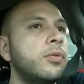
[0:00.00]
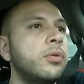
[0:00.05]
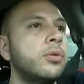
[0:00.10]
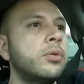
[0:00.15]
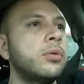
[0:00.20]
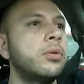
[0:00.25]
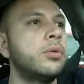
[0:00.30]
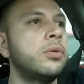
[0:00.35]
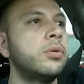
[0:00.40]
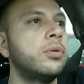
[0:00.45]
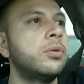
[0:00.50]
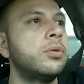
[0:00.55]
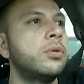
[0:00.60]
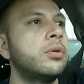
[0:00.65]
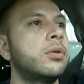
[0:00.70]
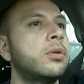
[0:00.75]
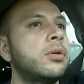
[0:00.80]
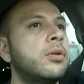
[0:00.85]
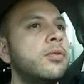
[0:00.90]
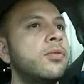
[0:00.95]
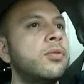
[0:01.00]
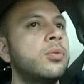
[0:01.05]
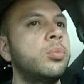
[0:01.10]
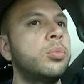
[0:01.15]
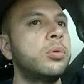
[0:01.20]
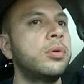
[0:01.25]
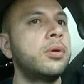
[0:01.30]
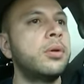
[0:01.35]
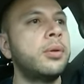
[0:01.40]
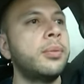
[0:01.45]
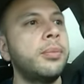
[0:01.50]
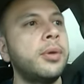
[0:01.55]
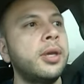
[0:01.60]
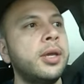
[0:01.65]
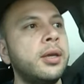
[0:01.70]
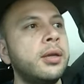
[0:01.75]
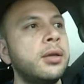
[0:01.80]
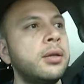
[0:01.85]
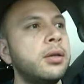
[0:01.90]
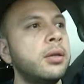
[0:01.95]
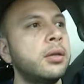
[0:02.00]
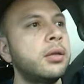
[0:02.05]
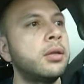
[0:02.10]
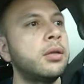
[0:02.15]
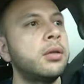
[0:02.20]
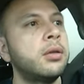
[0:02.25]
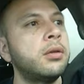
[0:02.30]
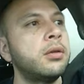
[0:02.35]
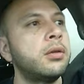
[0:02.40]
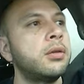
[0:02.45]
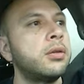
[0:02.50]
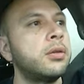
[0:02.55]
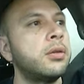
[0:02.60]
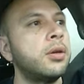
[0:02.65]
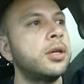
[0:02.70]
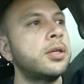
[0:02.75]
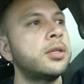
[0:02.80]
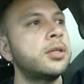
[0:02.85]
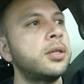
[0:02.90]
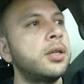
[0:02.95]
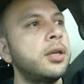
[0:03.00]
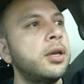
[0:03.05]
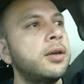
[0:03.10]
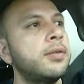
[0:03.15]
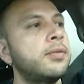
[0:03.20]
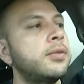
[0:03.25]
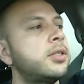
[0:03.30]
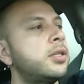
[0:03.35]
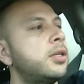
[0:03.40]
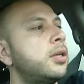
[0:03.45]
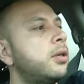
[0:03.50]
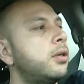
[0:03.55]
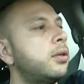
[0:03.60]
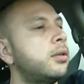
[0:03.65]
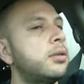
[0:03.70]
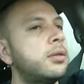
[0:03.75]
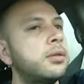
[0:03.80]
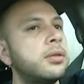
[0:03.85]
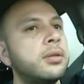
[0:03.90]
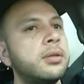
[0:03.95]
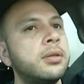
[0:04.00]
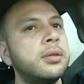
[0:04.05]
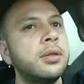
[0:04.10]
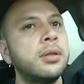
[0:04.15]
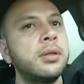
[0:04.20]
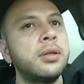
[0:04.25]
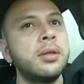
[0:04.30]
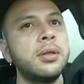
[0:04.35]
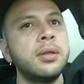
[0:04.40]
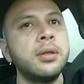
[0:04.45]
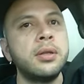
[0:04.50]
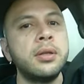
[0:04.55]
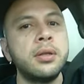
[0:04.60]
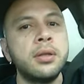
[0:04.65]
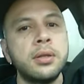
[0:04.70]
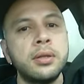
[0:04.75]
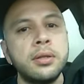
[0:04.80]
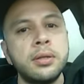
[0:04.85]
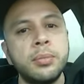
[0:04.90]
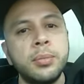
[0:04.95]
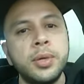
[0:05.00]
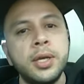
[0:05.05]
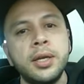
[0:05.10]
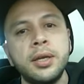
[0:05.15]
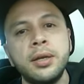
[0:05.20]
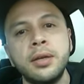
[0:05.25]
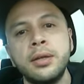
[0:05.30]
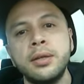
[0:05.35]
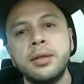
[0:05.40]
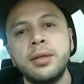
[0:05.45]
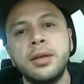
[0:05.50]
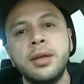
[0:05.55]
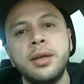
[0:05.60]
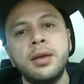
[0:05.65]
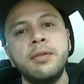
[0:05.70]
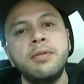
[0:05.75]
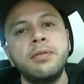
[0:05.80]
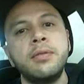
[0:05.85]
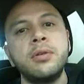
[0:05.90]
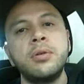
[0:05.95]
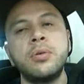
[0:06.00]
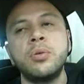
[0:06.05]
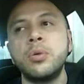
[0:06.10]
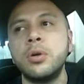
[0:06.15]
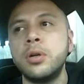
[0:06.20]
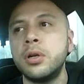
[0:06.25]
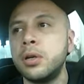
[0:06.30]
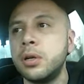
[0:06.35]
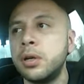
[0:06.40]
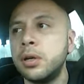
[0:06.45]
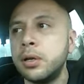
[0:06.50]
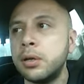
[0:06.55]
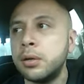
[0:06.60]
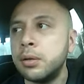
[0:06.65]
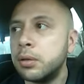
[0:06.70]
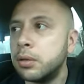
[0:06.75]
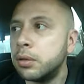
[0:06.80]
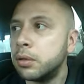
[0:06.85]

a dude, you know, if you're born a man, you actually have a chance to make it into heaven or whatnot.